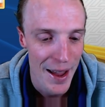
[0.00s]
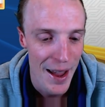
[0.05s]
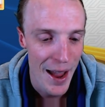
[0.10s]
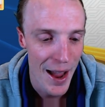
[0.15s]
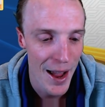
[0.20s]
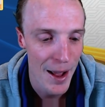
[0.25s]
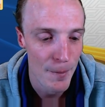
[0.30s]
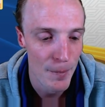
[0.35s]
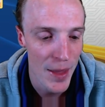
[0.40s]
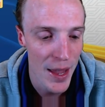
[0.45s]

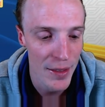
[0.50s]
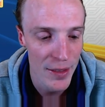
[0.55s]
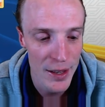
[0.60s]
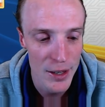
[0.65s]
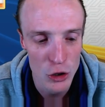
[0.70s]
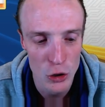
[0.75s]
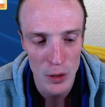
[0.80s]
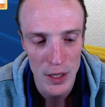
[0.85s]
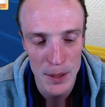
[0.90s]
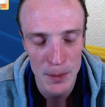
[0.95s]
And
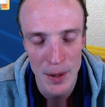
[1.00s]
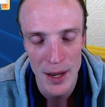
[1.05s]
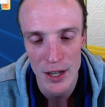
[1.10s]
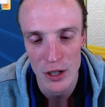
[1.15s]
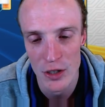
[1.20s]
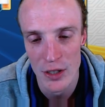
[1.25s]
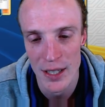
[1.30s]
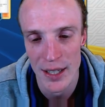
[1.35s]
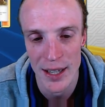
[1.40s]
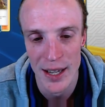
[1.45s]
then Choice
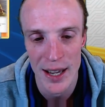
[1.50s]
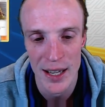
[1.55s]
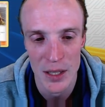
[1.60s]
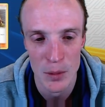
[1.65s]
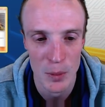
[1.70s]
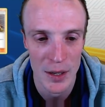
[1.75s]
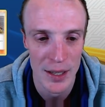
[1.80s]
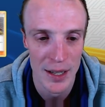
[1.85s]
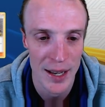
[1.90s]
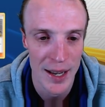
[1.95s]
Band just in
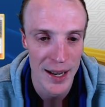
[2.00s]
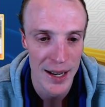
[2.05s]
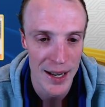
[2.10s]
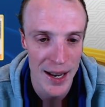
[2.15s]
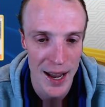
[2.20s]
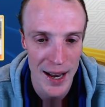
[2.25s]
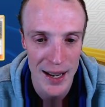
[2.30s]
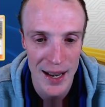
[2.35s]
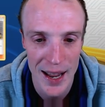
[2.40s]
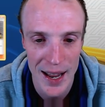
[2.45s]
case we need
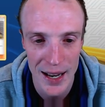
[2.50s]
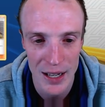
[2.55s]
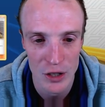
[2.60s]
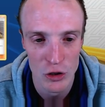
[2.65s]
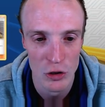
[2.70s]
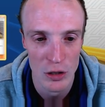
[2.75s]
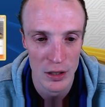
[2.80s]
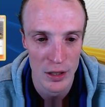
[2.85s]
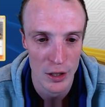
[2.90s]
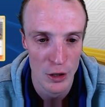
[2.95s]
an
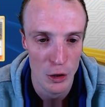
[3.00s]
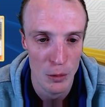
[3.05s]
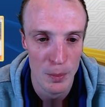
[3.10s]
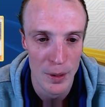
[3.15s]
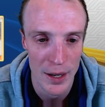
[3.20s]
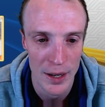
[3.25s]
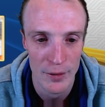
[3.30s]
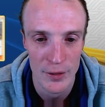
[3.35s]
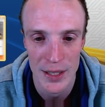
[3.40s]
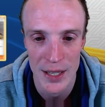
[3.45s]
extra little
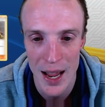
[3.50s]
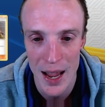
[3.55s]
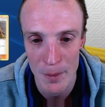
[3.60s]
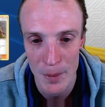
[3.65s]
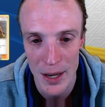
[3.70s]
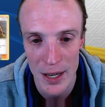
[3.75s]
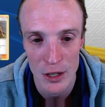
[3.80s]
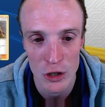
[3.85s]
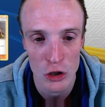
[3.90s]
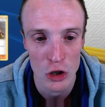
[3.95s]
bit of
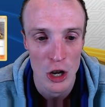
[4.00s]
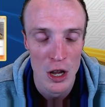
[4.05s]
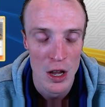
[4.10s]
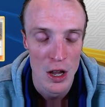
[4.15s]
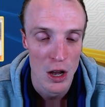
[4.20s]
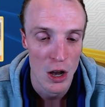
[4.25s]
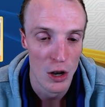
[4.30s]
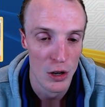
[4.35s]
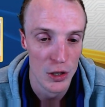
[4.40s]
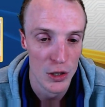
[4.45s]
damage
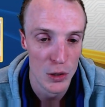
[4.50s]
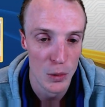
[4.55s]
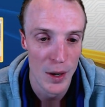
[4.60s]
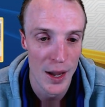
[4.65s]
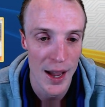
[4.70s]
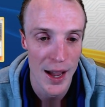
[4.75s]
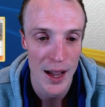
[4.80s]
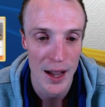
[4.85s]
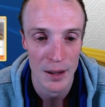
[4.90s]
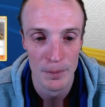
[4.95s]
onto
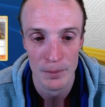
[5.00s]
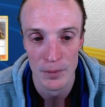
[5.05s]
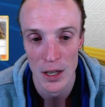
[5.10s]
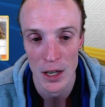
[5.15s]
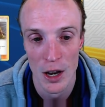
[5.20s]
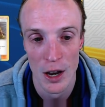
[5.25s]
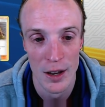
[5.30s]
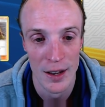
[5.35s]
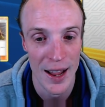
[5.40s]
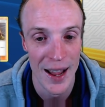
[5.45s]
our,
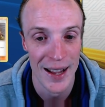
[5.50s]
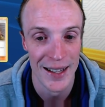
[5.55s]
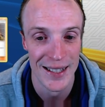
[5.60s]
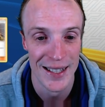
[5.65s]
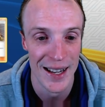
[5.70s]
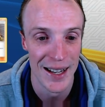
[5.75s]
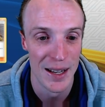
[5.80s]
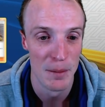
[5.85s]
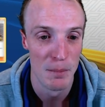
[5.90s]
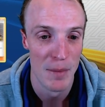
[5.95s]
our
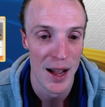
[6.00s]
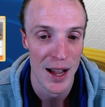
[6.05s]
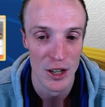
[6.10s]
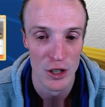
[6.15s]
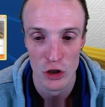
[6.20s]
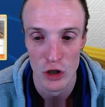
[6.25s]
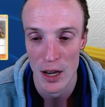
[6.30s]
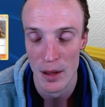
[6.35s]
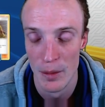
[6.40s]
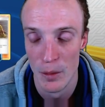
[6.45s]
second
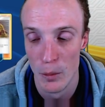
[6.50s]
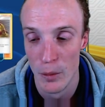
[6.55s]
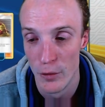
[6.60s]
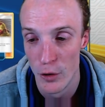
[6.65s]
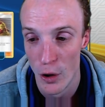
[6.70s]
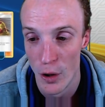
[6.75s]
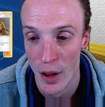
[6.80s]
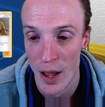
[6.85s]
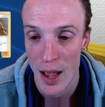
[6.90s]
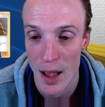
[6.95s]
MarshChamp that we've
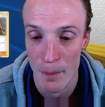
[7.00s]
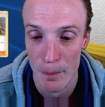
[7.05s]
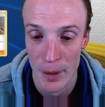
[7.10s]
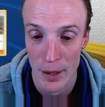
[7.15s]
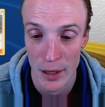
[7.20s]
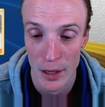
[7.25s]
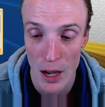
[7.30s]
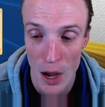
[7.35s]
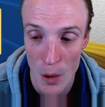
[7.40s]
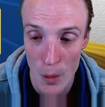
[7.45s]
got up
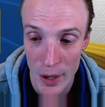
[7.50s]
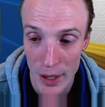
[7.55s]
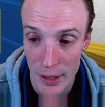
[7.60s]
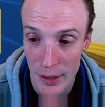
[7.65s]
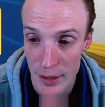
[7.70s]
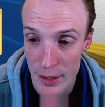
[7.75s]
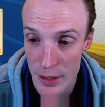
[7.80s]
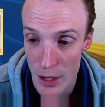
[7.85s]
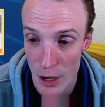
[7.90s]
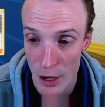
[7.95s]
and
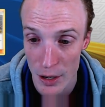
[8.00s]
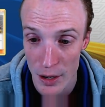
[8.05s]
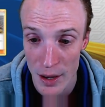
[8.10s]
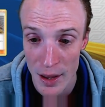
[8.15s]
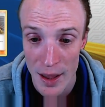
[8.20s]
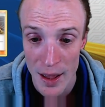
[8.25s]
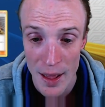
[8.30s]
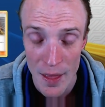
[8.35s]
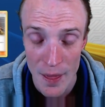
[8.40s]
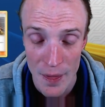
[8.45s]
going. So
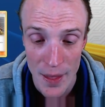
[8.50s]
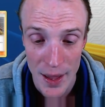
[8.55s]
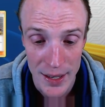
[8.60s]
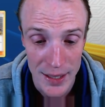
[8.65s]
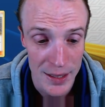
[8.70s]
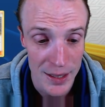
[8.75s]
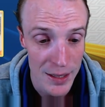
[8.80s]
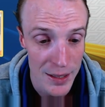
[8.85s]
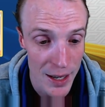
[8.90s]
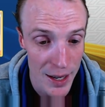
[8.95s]

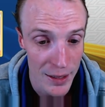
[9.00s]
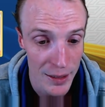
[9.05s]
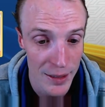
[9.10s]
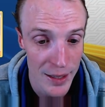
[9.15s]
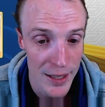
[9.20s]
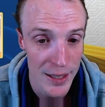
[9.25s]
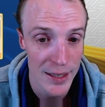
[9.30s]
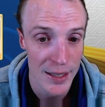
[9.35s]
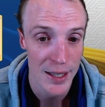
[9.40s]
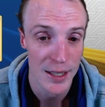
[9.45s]
that's the deck
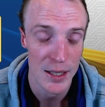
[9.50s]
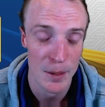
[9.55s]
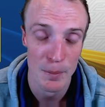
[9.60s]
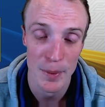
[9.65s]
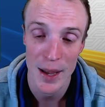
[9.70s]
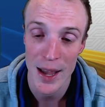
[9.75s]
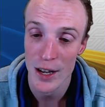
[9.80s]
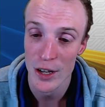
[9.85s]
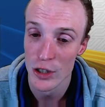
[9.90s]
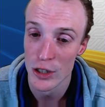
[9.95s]
list. It's
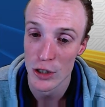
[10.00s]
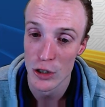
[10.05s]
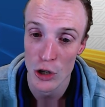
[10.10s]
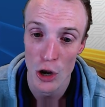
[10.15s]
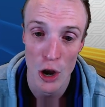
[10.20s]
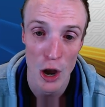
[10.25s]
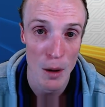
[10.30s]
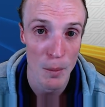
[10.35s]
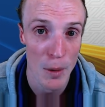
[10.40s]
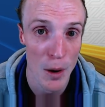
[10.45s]
about just
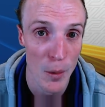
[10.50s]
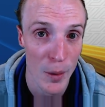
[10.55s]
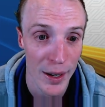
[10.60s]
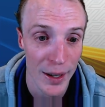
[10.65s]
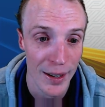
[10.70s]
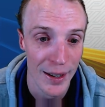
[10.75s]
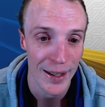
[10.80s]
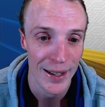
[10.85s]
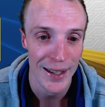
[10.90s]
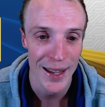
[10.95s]

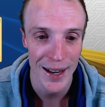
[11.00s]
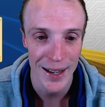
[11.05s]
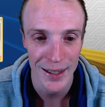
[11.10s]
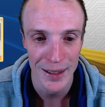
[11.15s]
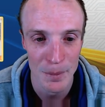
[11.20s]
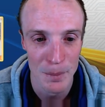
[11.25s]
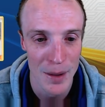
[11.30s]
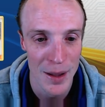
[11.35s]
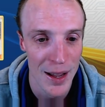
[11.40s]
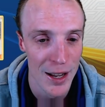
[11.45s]
turboing,
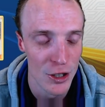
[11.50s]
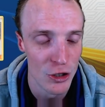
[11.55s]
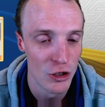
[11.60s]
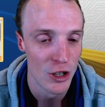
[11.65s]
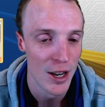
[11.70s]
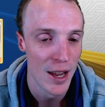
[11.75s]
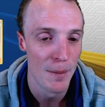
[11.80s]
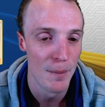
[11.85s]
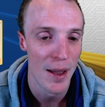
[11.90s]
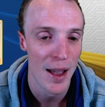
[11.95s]
getting the
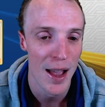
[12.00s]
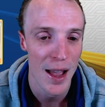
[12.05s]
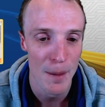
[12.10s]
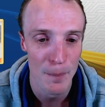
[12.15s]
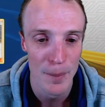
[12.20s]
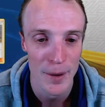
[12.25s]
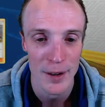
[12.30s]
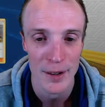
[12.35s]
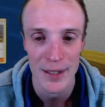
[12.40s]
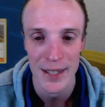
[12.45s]
MarshChamp
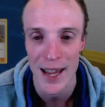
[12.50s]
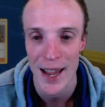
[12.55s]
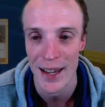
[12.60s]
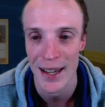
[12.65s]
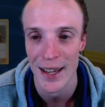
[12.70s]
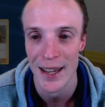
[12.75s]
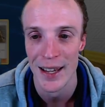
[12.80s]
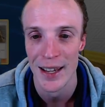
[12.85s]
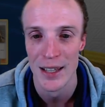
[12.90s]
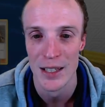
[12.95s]
up and
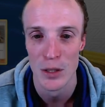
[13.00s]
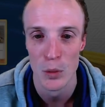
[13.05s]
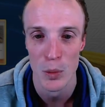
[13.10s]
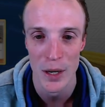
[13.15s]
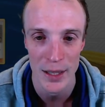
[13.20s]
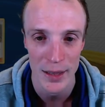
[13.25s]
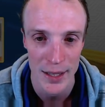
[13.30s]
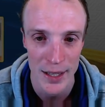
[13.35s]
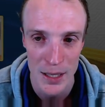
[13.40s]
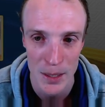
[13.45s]
attacking as
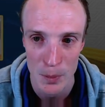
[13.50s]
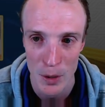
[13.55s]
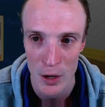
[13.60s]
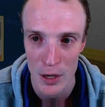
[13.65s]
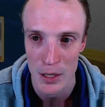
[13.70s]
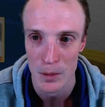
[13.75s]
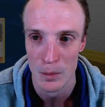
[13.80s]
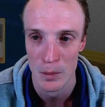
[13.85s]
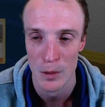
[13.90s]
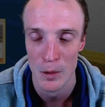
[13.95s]
quickly as
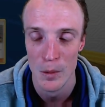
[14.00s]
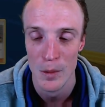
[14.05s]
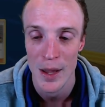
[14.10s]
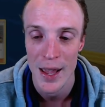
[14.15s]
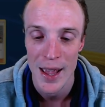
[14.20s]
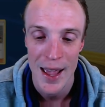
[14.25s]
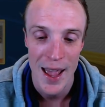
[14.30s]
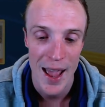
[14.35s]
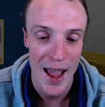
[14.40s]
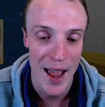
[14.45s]
possible
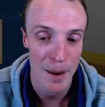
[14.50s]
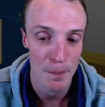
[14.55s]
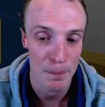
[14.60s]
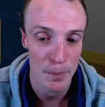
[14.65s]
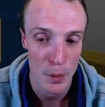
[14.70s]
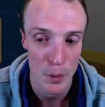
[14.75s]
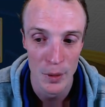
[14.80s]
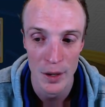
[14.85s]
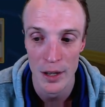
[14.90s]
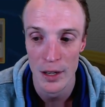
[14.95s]
and
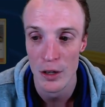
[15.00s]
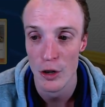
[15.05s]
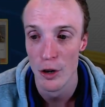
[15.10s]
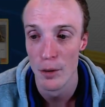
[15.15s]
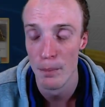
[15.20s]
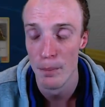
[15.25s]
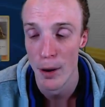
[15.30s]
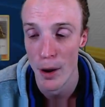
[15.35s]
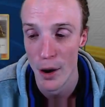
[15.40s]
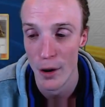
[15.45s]
putting your
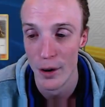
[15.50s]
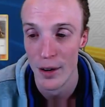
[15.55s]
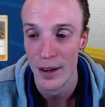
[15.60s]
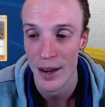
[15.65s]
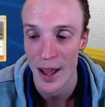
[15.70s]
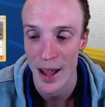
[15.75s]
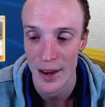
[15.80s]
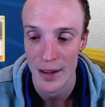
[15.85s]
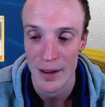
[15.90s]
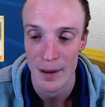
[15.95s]
opponent
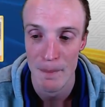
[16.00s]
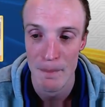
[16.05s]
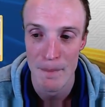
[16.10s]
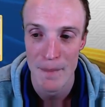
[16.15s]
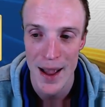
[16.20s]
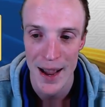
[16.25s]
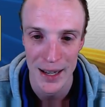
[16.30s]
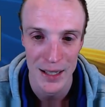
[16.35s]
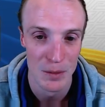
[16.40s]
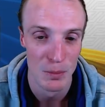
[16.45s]
under
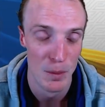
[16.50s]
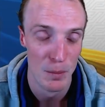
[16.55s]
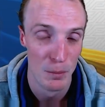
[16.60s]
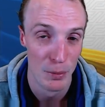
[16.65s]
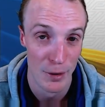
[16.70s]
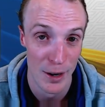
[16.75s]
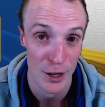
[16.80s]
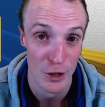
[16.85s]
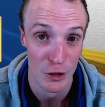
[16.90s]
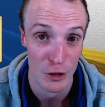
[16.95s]
maximum
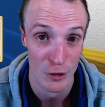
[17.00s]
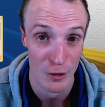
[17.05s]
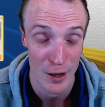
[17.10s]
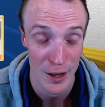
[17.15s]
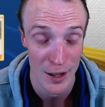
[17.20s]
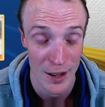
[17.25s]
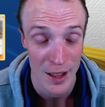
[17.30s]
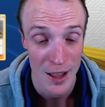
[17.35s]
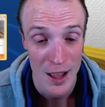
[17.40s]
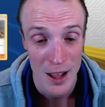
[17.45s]
pressure.
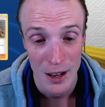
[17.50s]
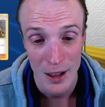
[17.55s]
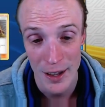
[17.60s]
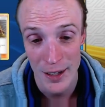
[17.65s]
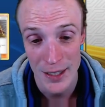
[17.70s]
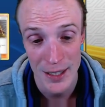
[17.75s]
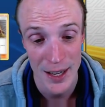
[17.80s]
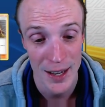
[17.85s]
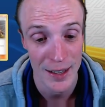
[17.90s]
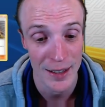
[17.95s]
And
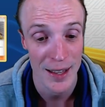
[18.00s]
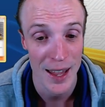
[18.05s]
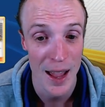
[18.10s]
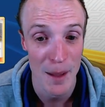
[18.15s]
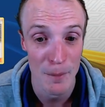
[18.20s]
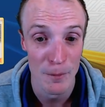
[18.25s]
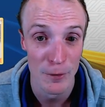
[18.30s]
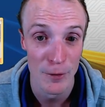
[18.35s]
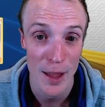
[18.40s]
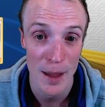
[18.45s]
like I said,
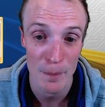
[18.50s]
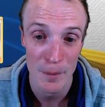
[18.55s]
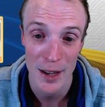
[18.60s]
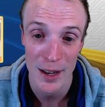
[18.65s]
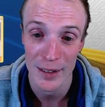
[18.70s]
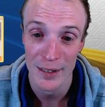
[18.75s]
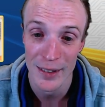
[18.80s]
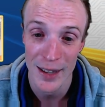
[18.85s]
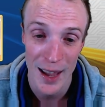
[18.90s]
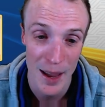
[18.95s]
Captain
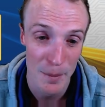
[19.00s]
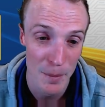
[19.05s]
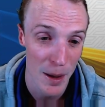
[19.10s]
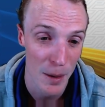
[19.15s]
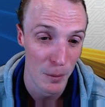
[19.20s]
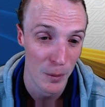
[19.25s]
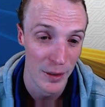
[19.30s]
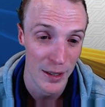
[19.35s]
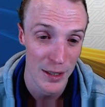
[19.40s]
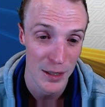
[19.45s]
Flamion came
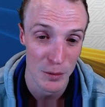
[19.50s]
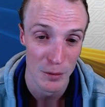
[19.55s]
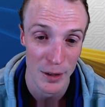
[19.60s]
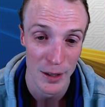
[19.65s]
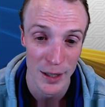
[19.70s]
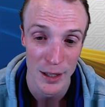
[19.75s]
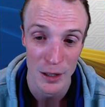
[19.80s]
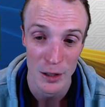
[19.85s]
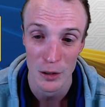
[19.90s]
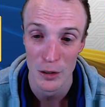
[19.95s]
up with this
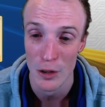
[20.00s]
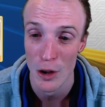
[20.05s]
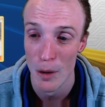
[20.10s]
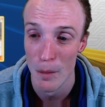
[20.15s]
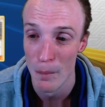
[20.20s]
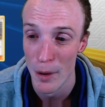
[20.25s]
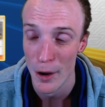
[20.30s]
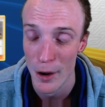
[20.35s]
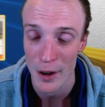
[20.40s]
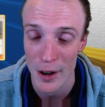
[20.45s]
really good
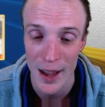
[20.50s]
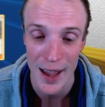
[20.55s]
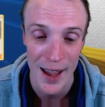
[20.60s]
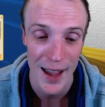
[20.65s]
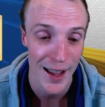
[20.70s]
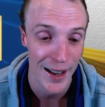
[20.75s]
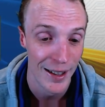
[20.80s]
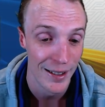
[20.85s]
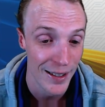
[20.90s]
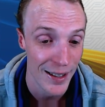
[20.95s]
combo
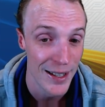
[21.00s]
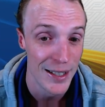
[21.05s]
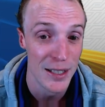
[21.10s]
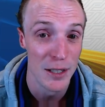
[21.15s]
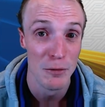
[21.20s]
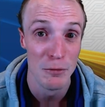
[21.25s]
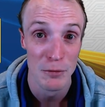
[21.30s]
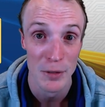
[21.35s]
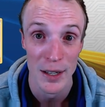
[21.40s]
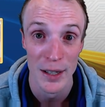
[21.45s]
and it's
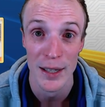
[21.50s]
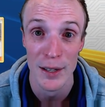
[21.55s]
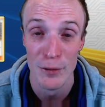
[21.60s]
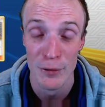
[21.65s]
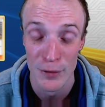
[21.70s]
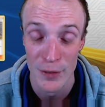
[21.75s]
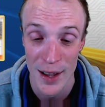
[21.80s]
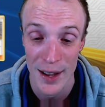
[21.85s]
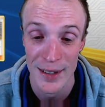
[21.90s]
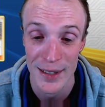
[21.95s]
a really
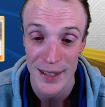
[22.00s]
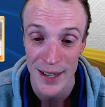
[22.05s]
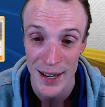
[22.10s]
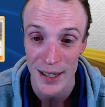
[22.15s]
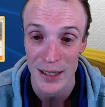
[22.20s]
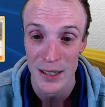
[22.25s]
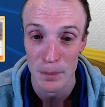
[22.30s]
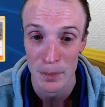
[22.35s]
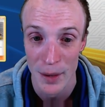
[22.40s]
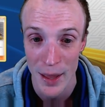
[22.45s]
fun
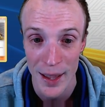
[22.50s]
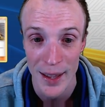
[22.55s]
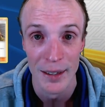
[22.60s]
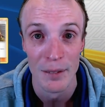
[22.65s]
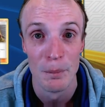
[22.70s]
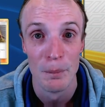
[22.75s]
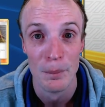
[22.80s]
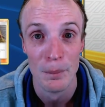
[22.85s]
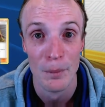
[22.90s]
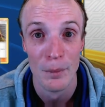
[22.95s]
deck to
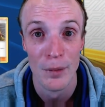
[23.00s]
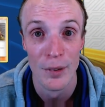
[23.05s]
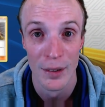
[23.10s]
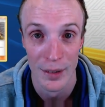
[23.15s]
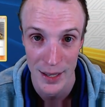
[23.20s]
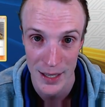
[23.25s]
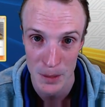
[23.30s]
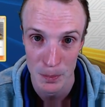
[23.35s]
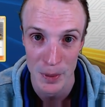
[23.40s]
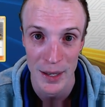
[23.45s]
play. So
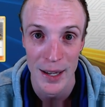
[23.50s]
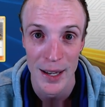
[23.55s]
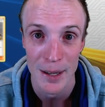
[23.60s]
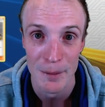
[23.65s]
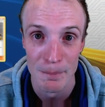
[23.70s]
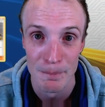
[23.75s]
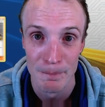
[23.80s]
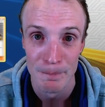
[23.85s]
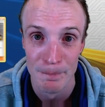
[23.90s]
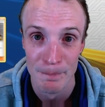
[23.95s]
let's
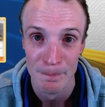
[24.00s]
begin.